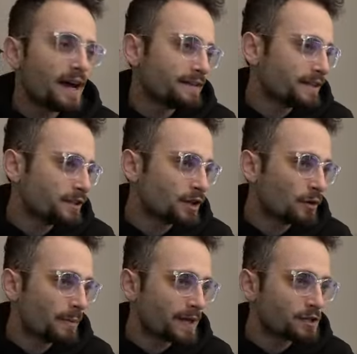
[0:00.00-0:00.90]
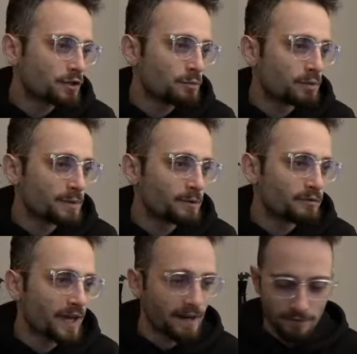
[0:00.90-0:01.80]
And then, you know, imagine you pre-move
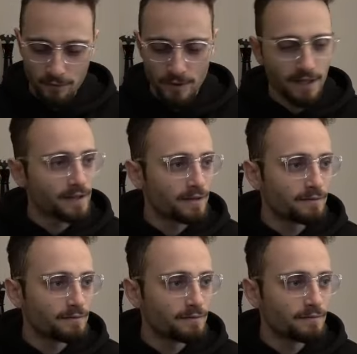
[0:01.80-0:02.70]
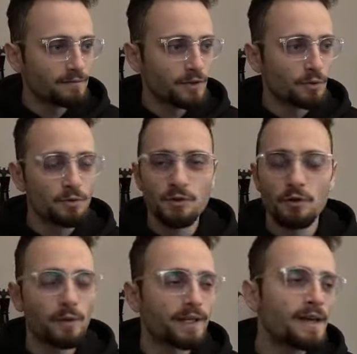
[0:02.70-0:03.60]
knight f three and then you lose your
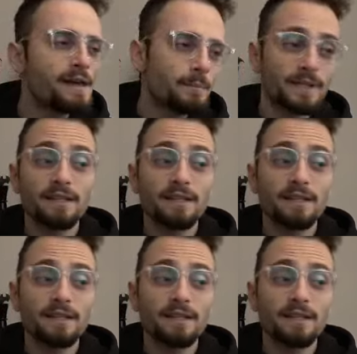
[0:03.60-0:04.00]
queen. But